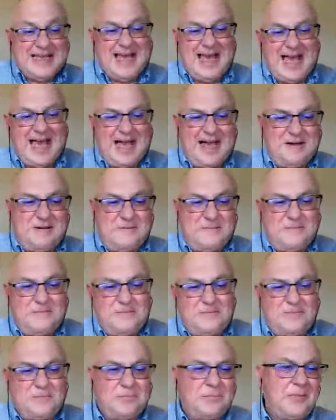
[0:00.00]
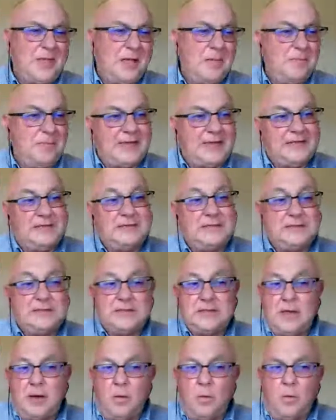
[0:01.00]
But
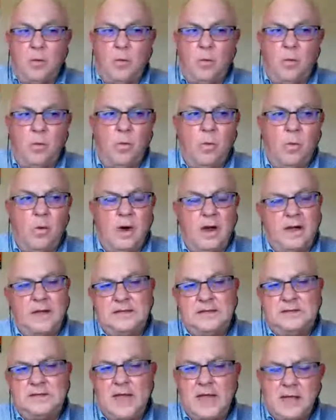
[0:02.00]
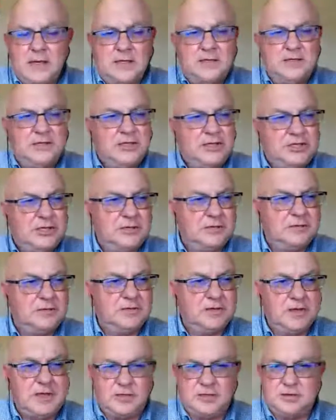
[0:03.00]
in addition
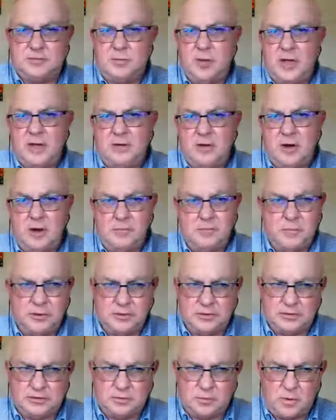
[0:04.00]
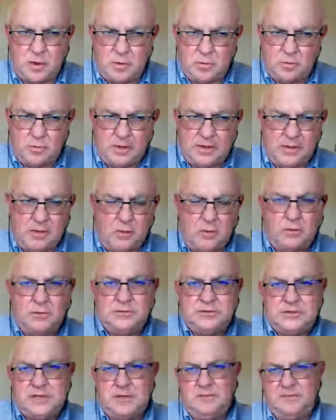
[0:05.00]
to those micro-moocs, what we
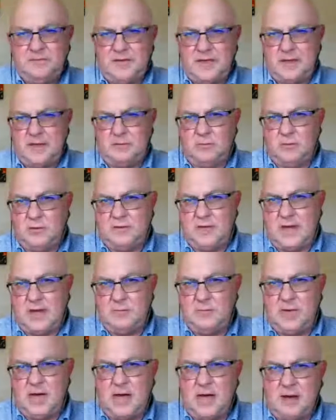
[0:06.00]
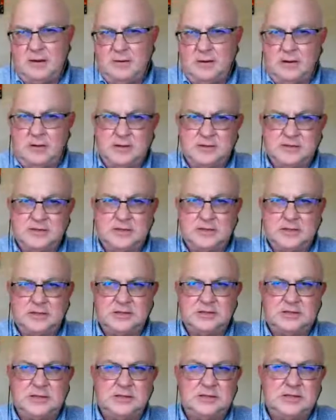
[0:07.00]
also found with our Mahara
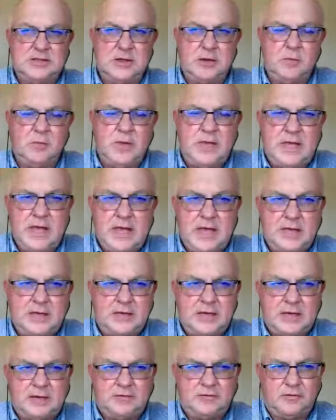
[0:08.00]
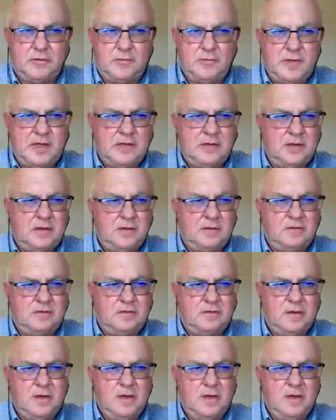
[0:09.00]
instance is that we had a tremendous,